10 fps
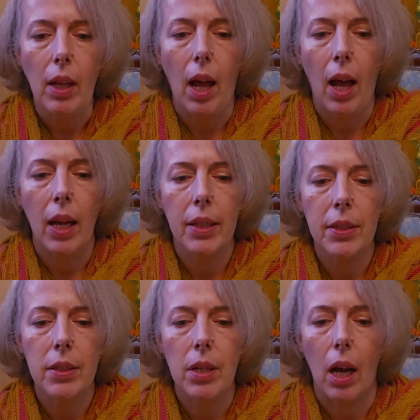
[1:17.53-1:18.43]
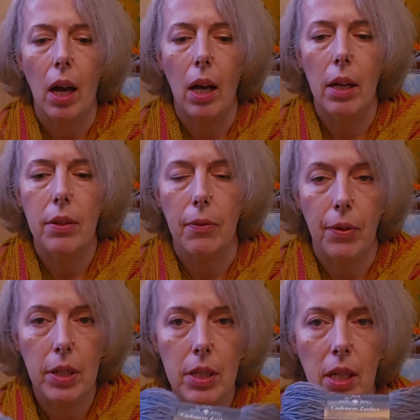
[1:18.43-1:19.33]
And the
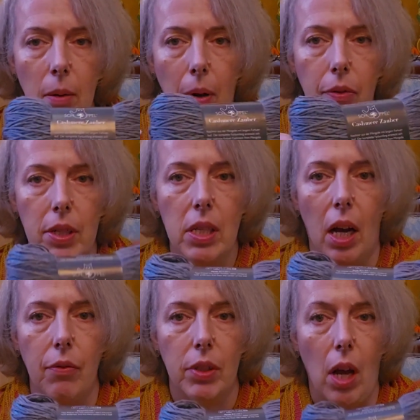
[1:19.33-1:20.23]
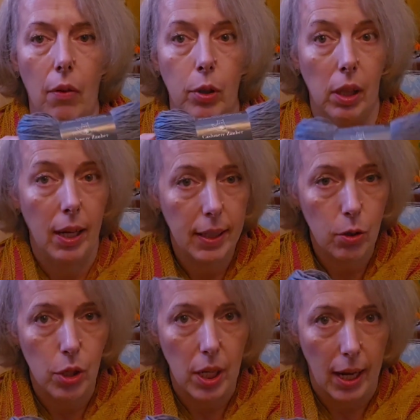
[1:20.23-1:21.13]
first thing about this yarn, what I would like
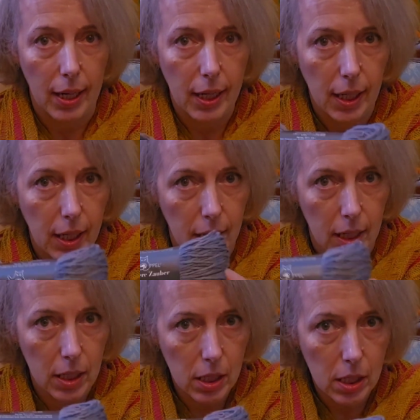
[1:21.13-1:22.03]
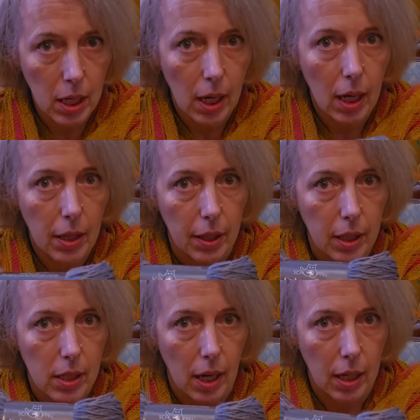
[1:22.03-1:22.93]
to say is that
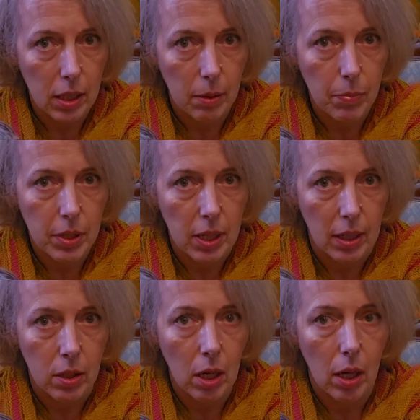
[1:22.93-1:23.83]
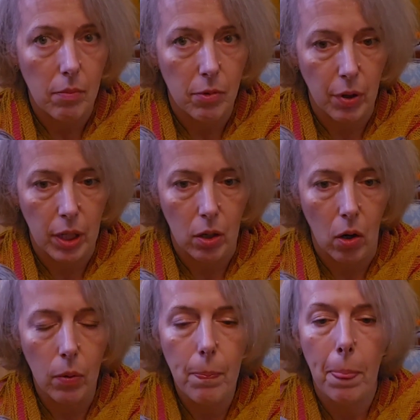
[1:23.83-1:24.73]
it's 80%
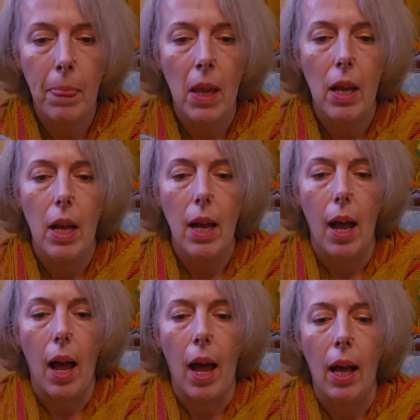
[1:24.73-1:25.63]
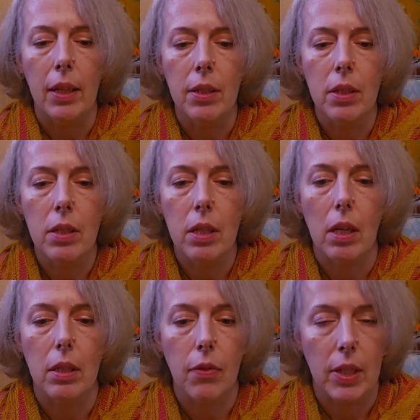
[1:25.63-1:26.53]
merino and
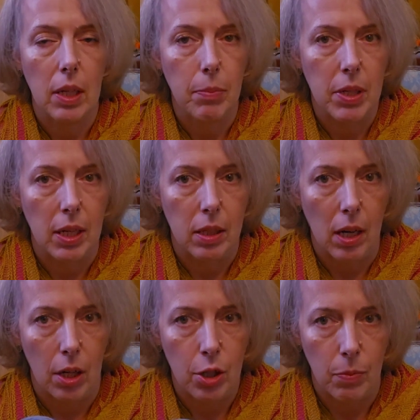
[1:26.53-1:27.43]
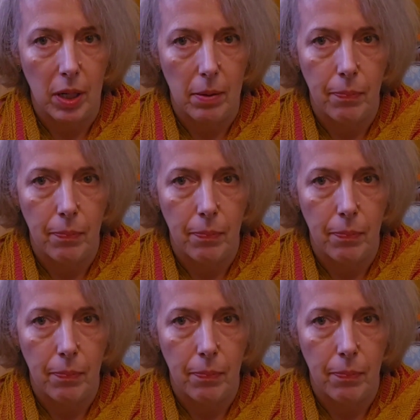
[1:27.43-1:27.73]
20% cashmere.